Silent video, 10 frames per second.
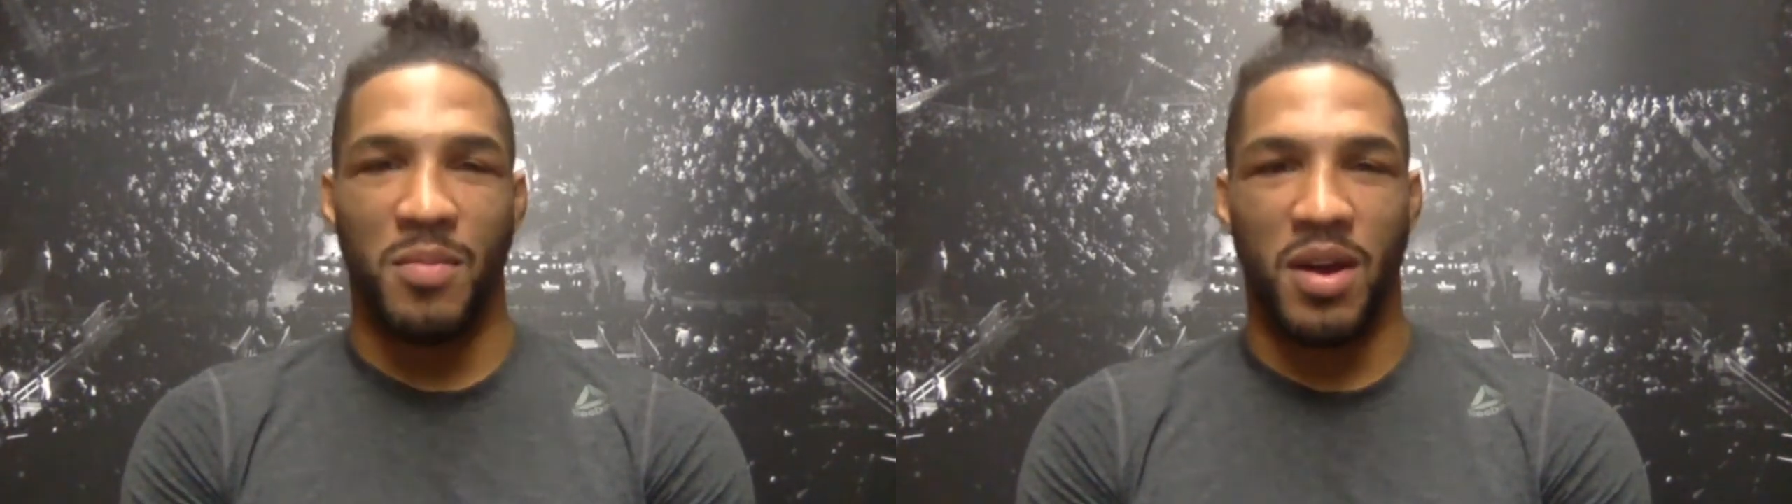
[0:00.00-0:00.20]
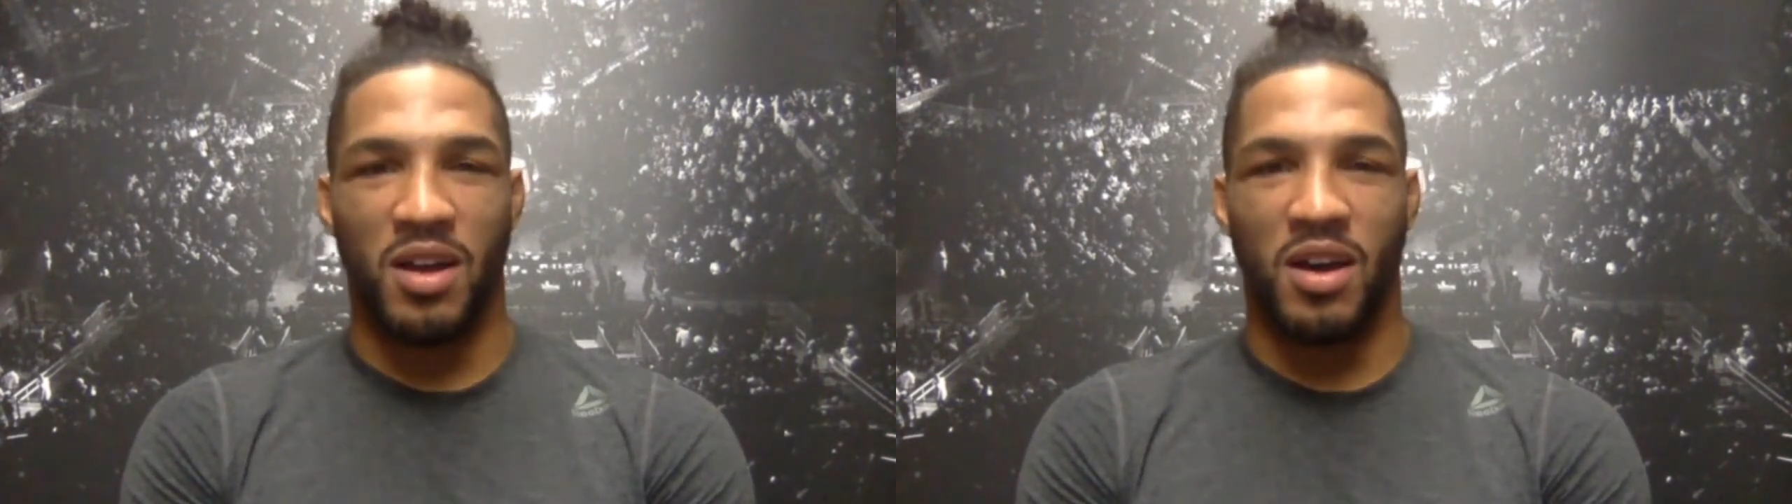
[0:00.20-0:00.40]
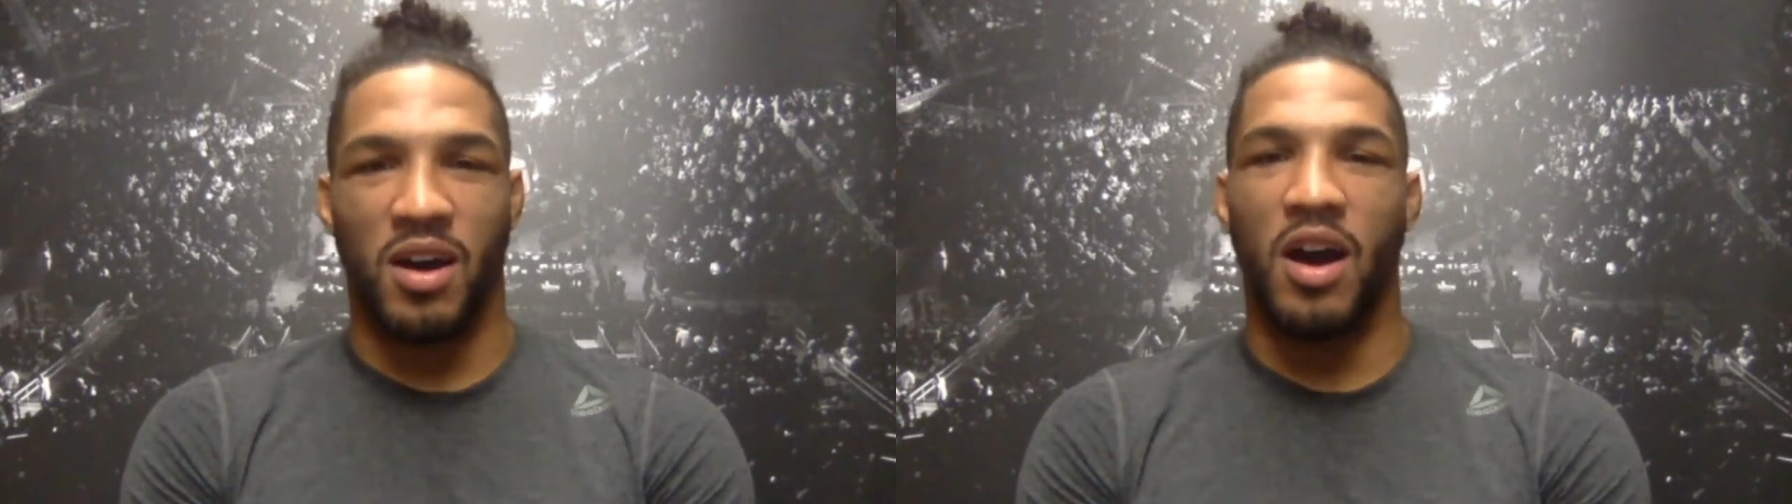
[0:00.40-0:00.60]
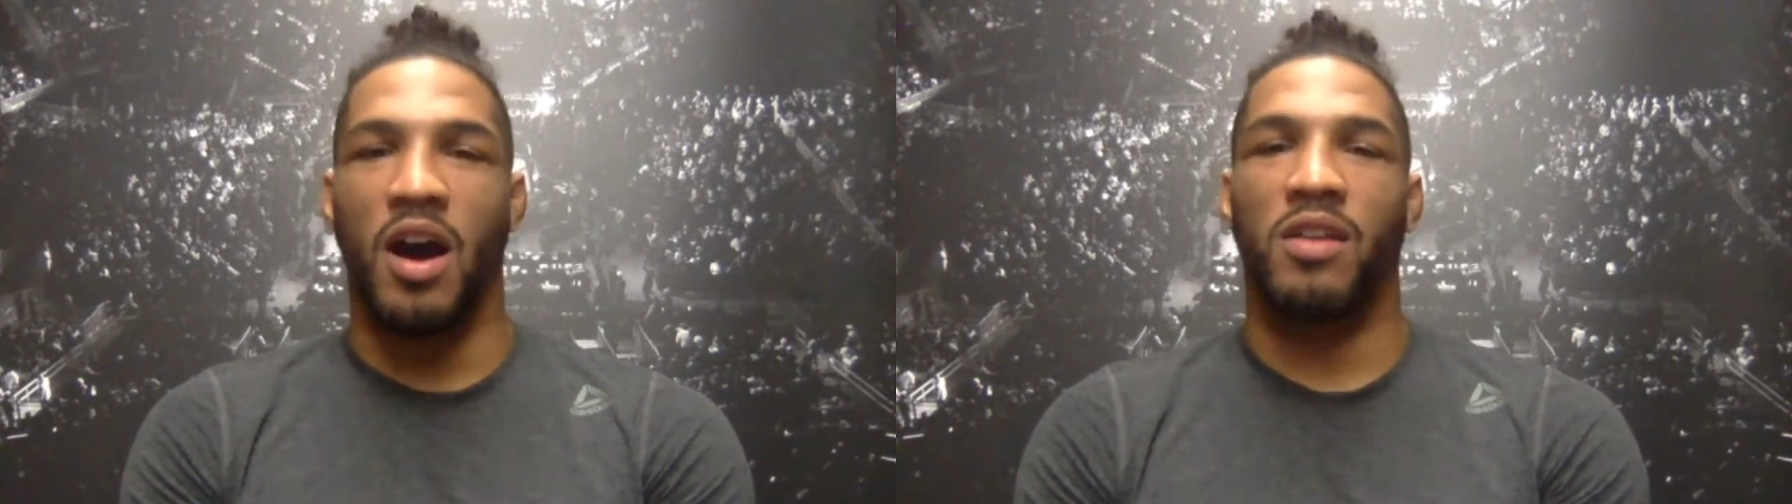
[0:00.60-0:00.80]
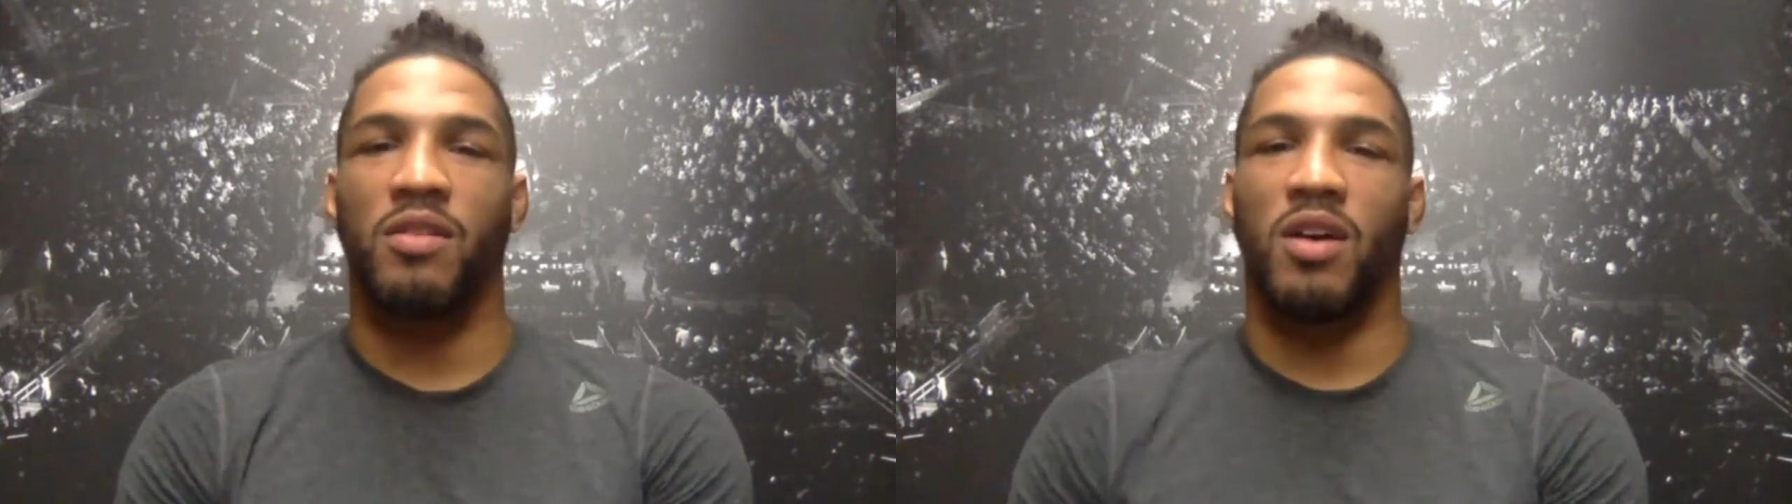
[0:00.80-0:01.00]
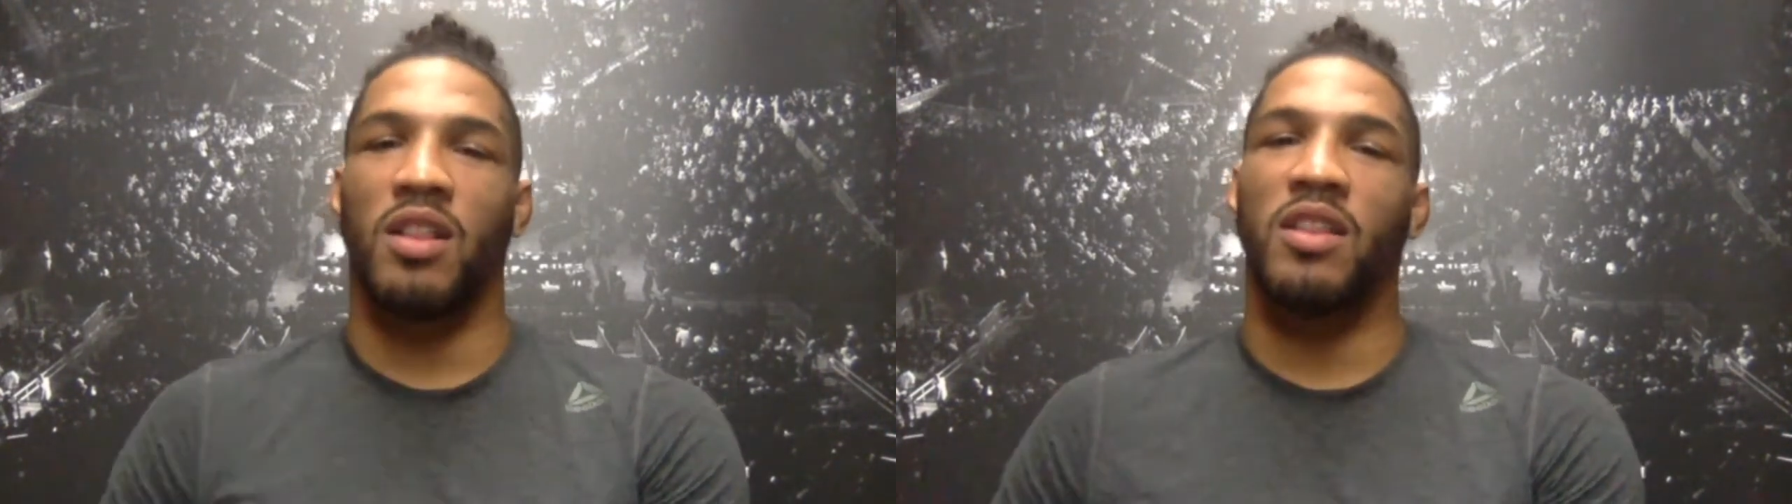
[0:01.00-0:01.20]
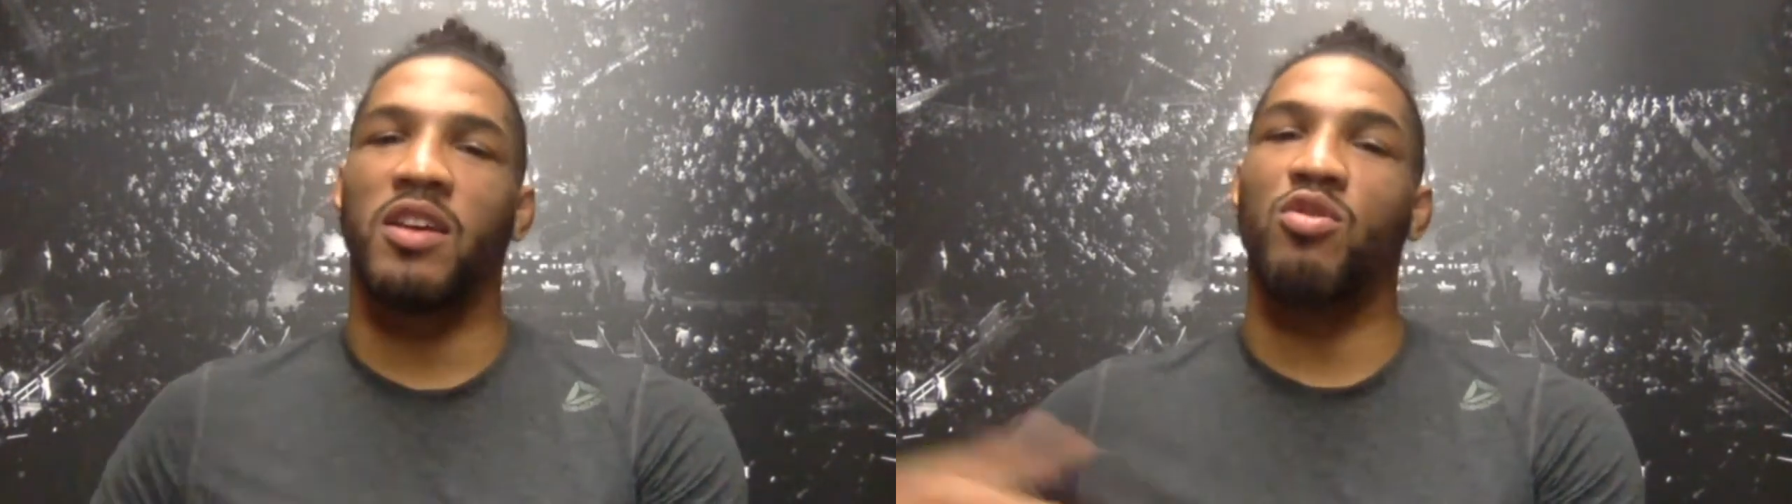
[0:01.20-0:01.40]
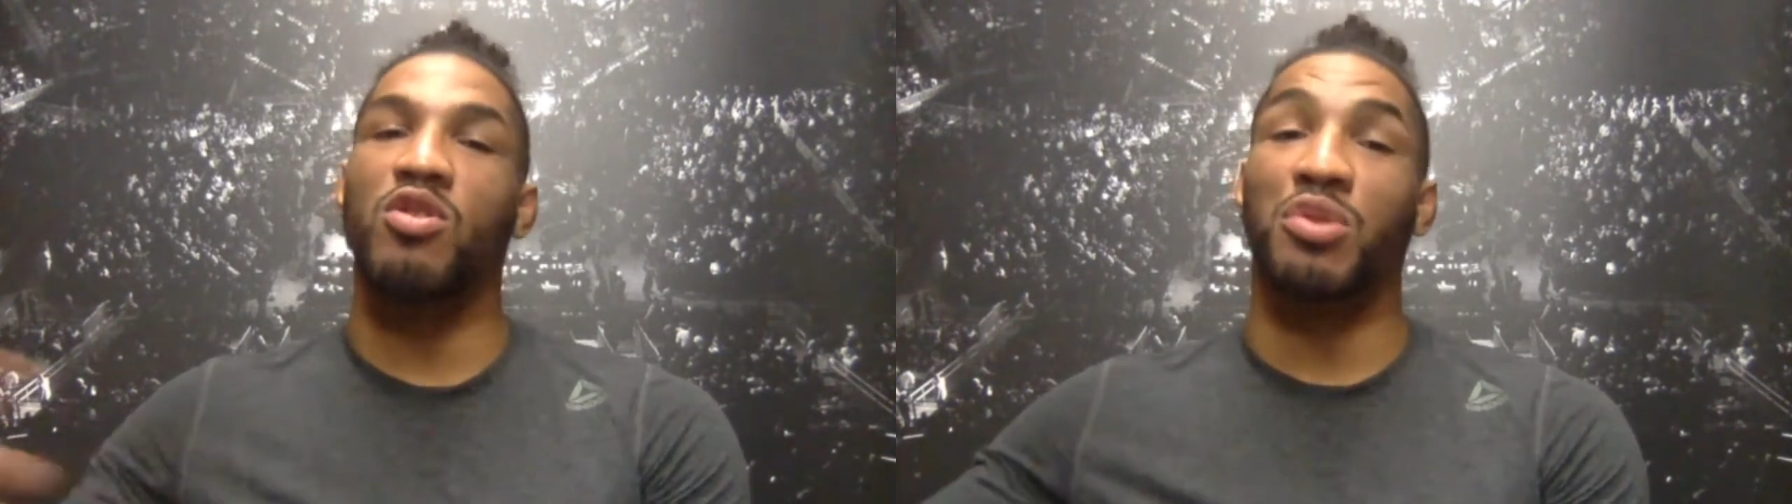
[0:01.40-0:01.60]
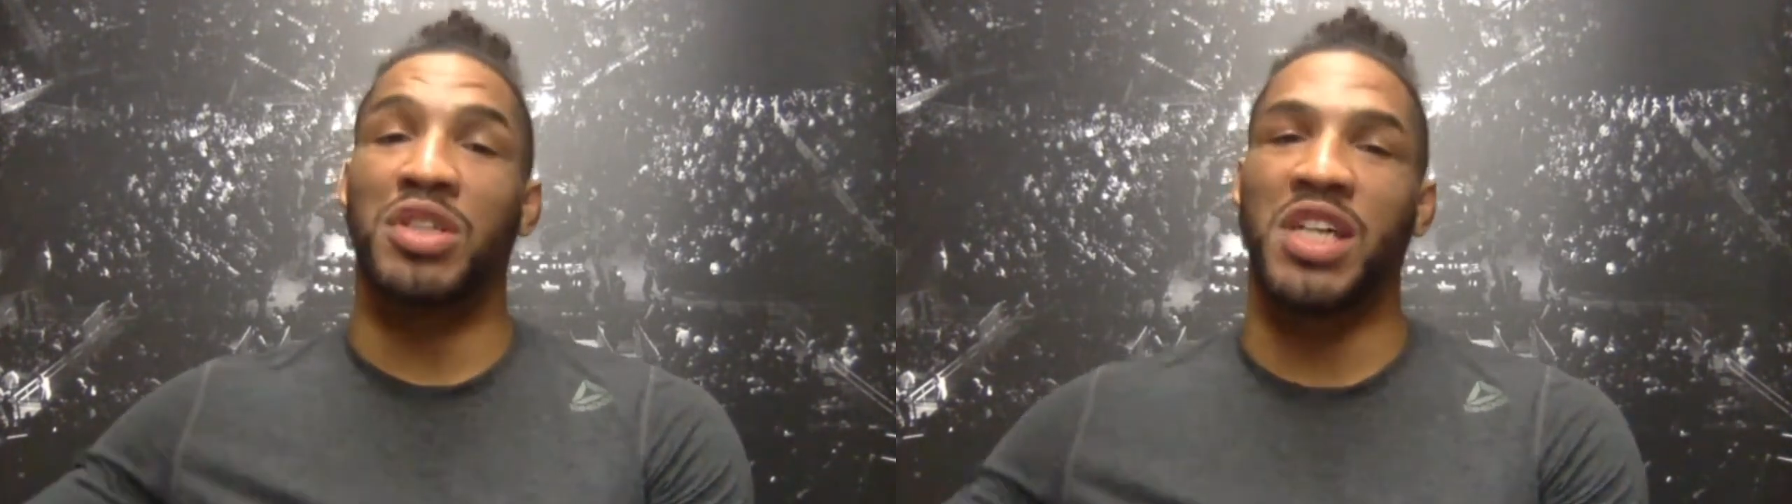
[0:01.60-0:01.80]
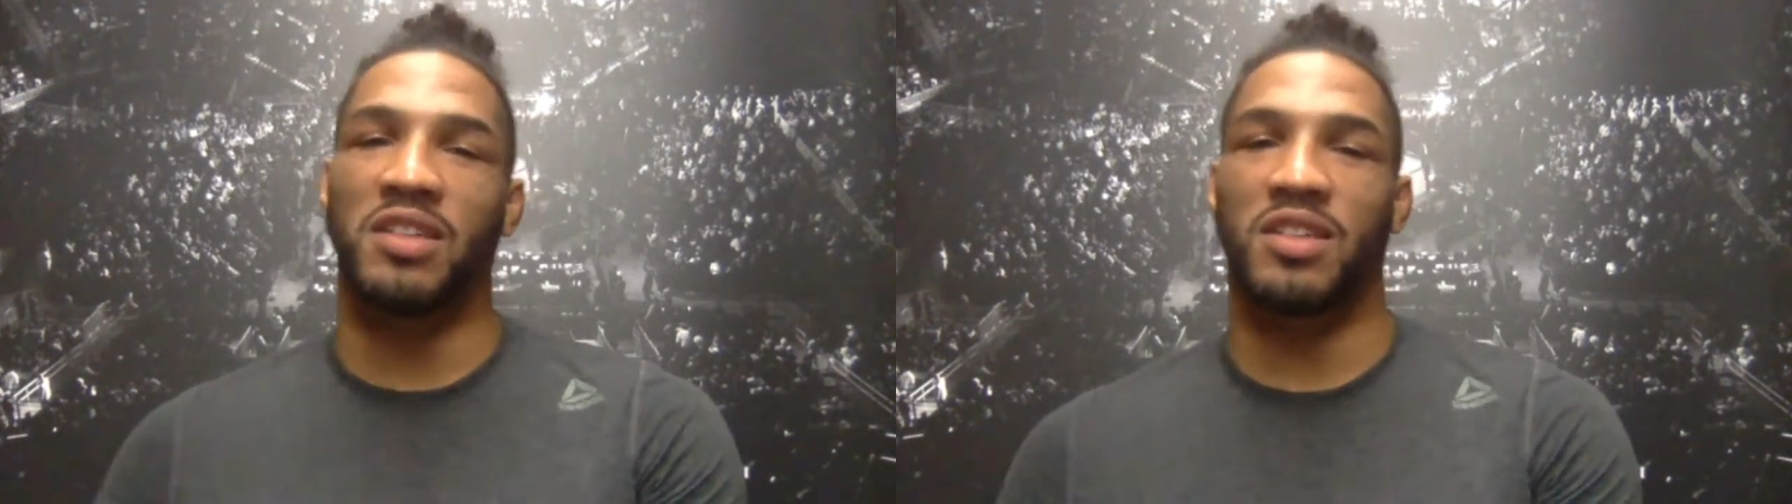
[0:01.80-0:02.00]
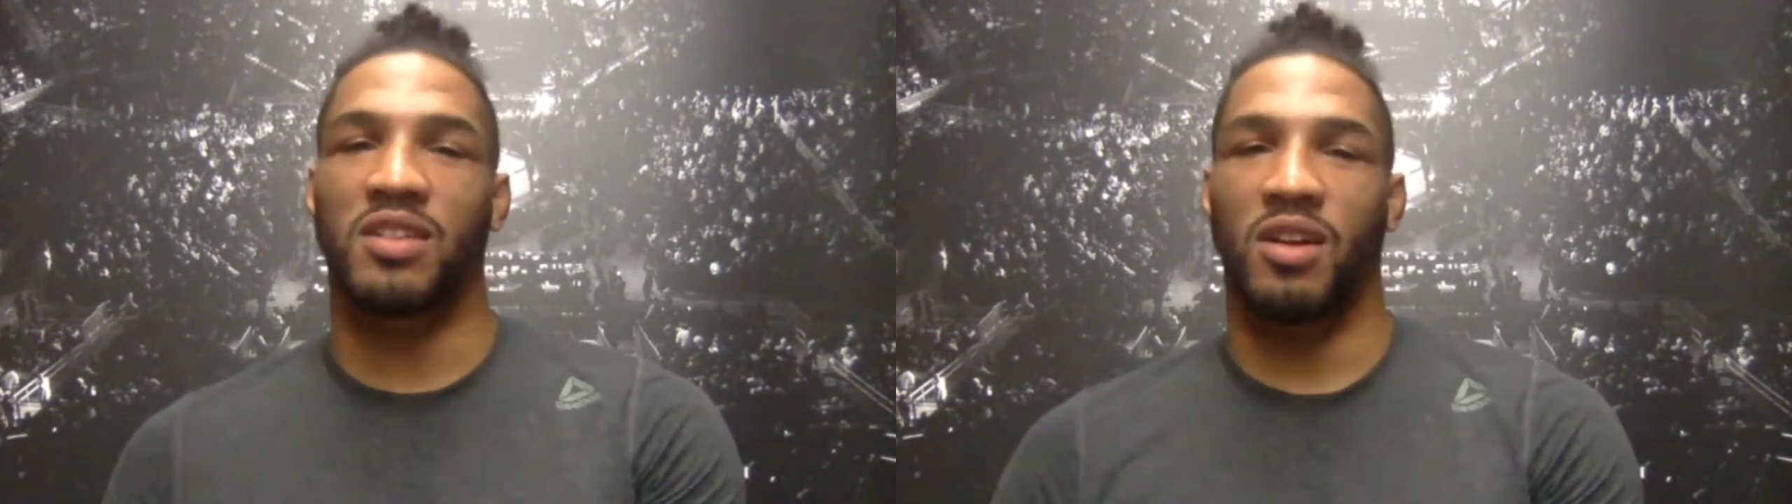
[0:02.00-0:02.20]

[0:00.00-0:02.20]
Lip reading: a little new chase